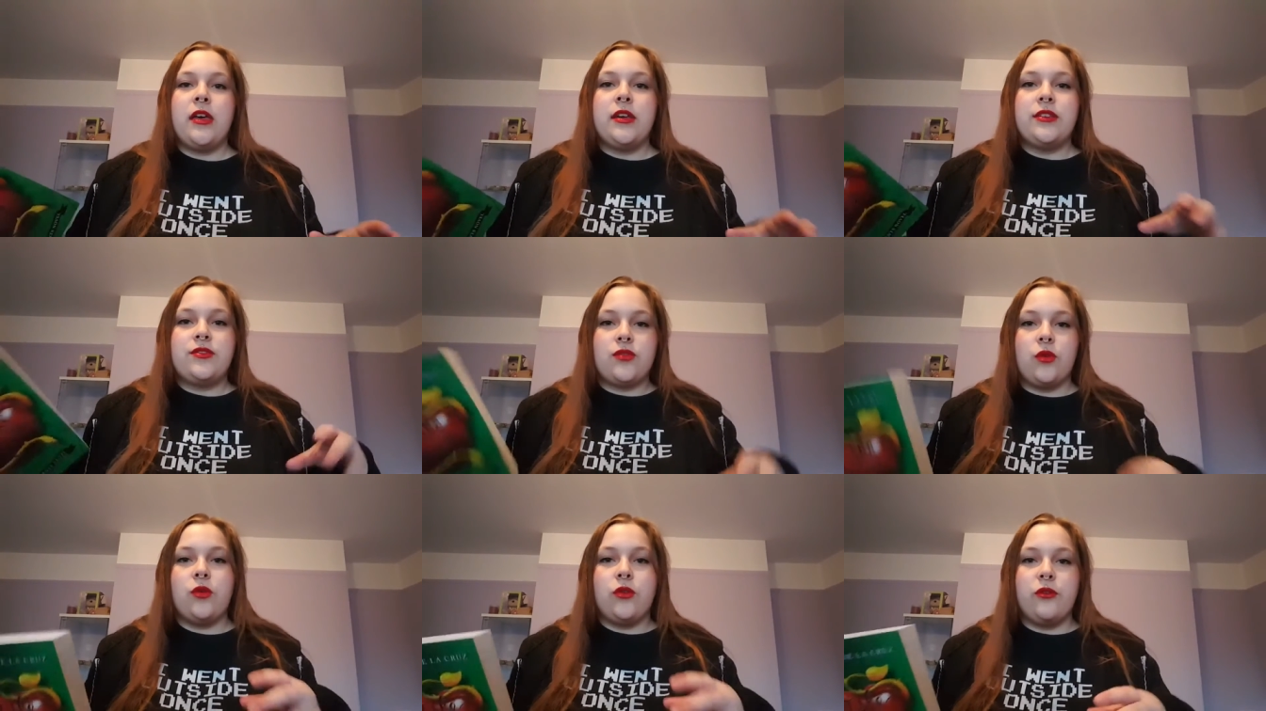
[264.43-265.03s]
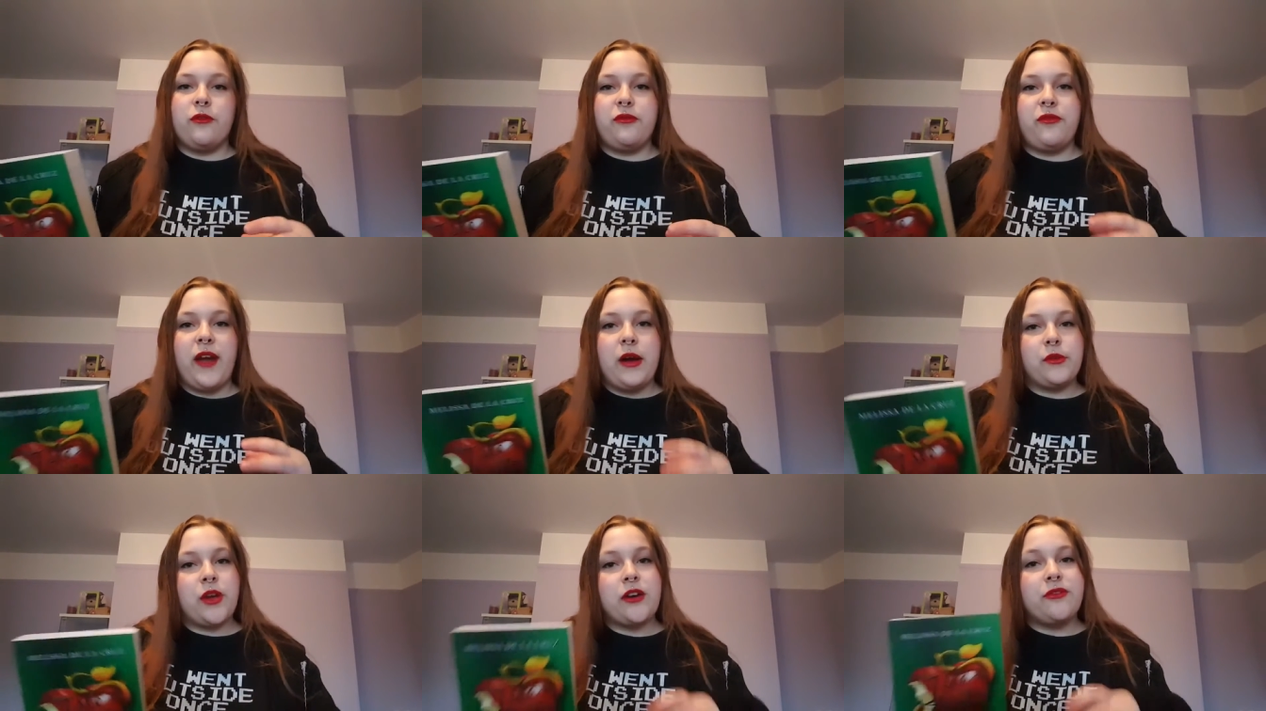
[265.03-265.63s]
sort of
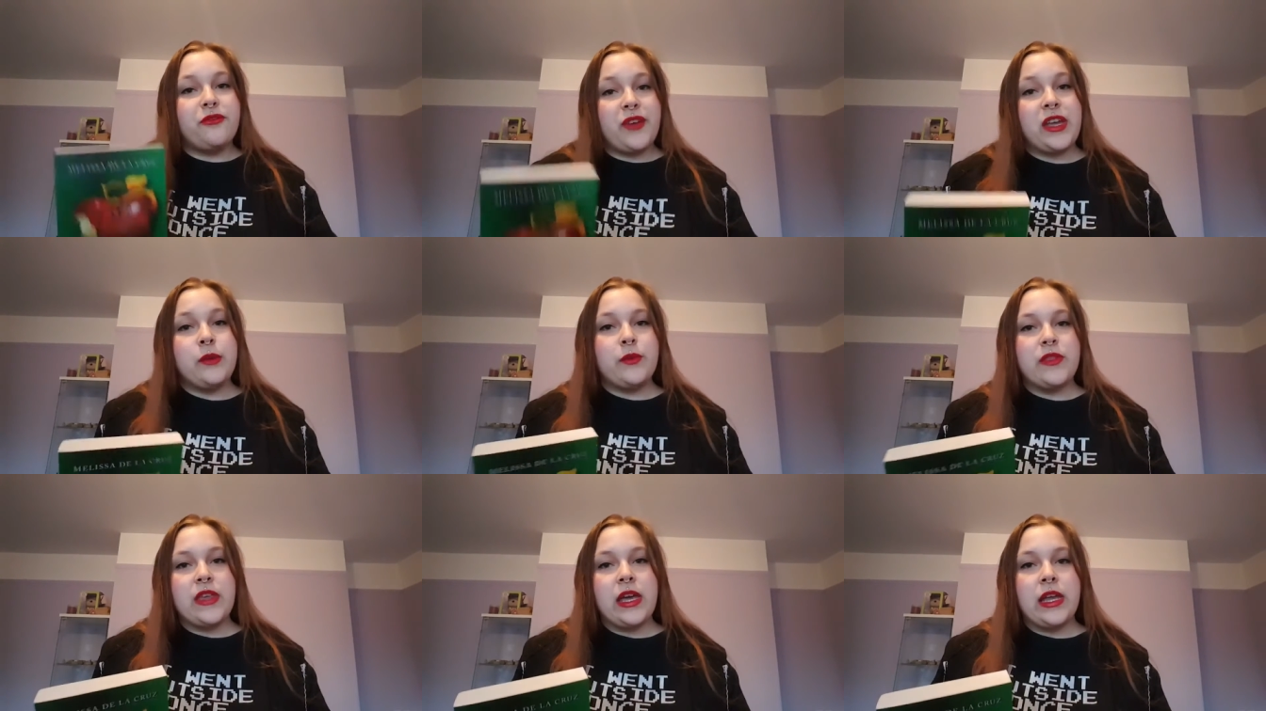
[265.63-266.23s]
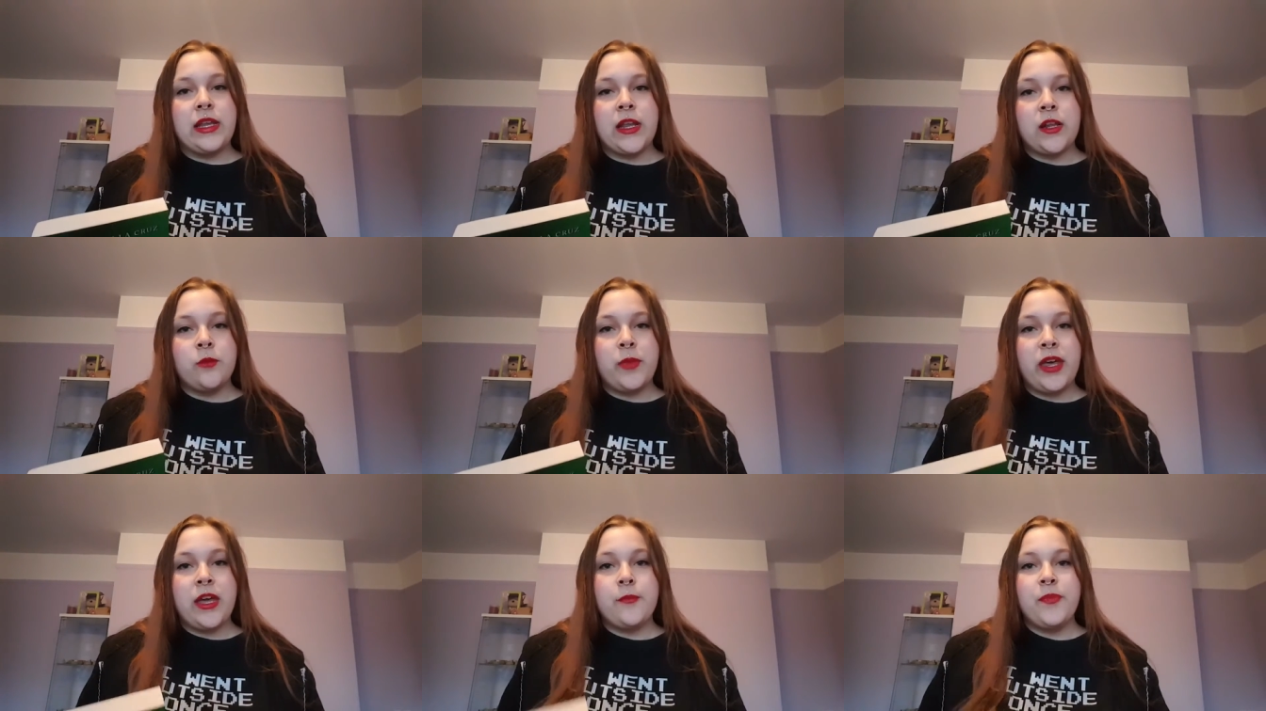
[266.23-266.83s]
found our feet with it a little
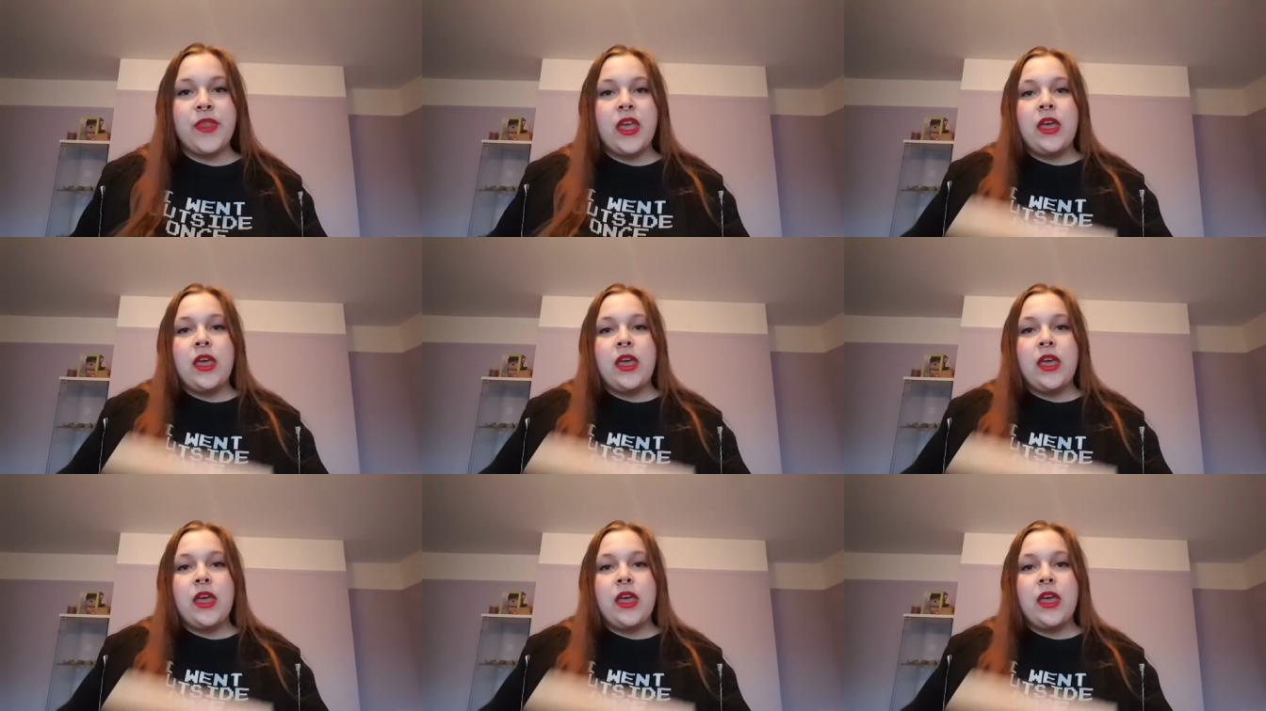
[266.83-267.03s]
bit.